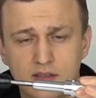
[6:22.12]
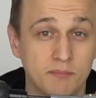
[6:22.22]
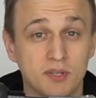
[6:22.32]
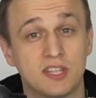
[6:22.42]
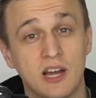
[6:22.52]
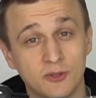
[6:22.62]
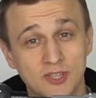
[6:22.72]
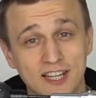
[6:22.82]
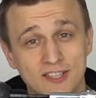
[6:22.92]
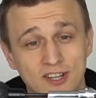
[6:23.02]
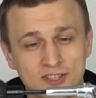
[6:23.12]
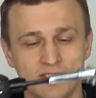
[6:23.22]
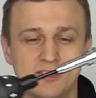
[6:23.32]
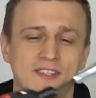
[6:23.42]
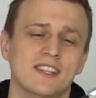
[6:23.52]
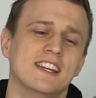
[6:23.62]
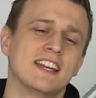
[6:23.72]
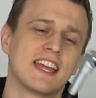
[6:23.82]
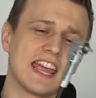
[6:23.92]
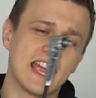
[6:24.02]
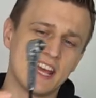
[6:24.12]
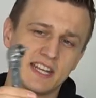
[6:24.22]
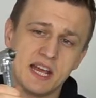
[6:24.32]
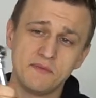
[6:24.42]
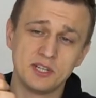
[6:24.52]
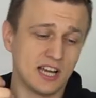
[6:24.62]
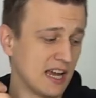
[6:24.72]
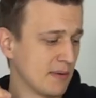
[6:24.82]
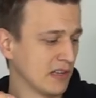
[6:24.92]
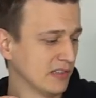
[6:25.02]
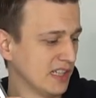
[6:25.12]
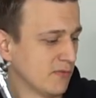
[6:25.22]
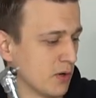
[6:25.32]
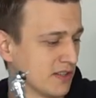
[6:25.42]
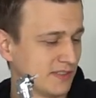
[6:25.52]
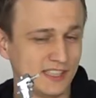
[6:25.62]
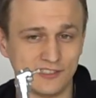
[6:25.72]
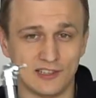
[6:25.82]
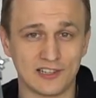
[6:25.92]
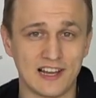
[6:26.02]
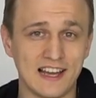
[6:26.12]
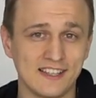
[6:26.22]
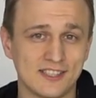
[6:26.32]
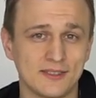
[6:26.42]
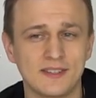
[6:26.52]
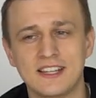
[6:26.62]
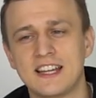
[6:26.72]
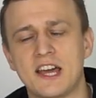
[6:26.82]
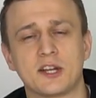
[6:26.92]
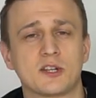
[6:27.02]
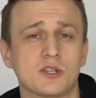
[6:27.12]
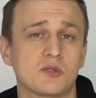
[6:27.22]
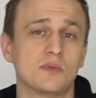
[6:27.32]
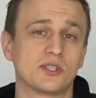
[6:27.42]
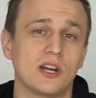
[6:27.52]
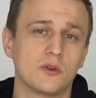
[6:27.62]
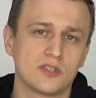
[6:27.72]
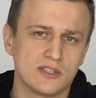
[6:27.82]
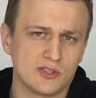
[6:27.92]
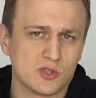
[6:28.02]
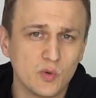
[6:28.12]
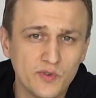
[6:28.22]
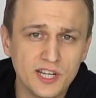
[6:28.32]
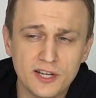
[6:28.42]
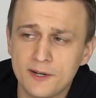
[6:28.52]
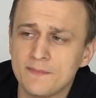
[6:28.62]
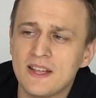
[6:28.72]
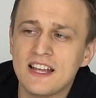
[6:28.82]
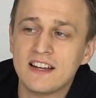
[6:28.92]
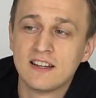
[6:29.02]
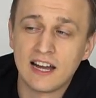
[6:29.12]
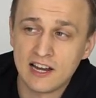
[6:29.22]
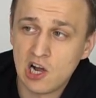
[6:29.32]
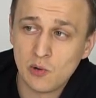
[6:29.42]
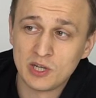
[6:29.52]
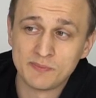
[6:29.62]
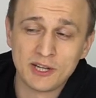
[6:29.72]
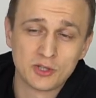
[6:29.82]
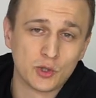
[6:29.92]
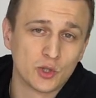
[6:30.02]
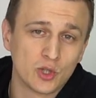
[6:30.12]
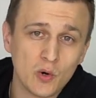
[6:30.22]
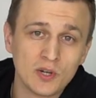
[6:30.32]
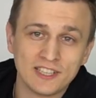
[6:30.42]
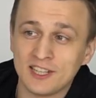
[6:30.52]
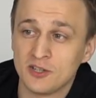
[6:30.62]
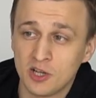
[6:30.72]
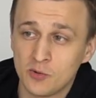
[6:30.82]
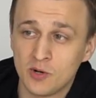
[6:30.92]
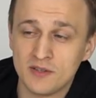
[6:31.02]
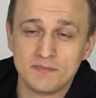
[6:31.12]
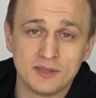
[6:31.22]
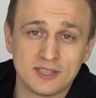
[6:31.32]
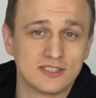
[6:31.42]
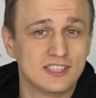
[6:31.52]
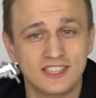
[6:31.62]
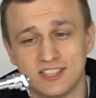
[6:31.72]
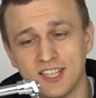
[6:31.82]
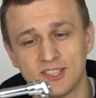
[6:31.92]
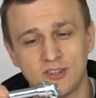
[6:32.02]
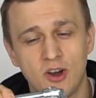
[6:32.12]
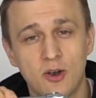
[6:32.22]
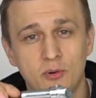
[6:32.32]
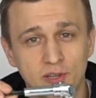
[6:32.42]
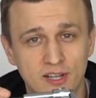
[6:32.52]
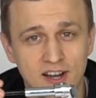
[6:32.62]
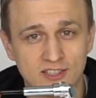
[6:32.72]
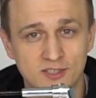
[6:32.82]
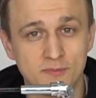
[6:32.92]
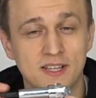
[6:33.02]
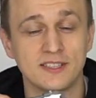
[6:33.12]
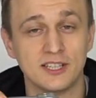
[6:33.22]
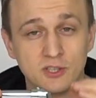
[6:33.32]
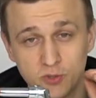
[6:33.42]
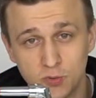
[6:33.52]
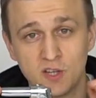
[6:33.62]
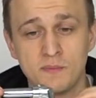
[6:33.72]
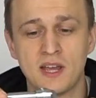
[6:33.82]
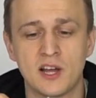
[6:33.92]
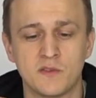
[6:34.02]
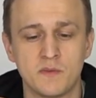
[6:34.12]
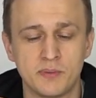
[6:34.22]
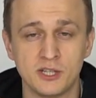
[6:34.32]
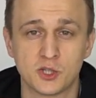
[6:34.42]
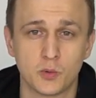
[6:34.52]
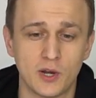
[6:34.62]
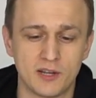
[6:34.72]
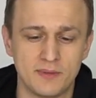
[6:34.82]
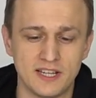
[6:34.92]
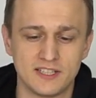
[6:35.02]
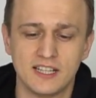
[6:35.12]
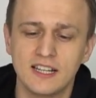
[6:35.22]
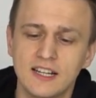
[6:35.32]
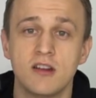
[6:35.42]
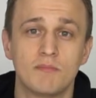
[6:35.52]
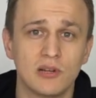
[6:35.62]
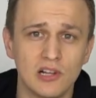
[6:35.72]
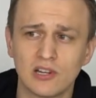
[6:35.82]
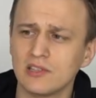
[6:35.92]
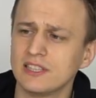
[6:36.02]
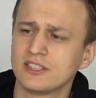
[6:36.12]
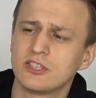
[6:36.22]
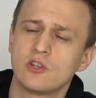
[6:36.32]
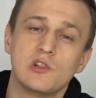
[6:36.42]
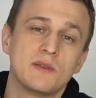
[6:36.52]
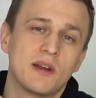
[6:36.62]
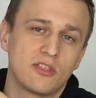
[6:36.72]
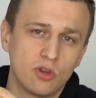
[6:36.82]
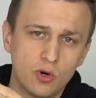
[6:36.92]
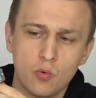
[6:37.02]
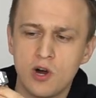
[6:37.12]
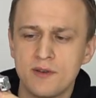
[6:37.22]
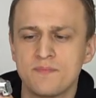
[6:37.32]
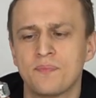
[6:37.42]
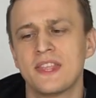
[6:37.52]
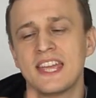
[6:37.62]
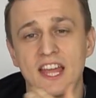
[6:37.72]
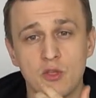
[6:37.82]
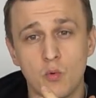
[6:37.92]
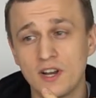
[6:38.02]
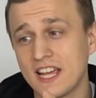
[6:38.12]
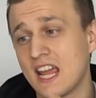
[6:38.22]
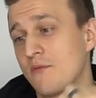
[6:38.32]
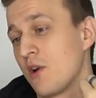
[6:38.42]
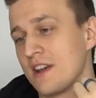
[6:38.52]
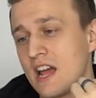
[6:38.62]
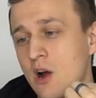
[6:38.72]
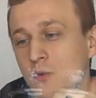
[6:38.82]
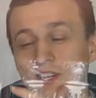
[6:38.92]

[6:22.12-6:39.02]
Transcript: but the outside doesn't. And every time I leave one of these little guys at a customer's house as a souvenir, I always make sure to go and get another one because these things are really awesome and they do get me out of a pinch quite a bit. But luckily this is only my third one, and the one I have right now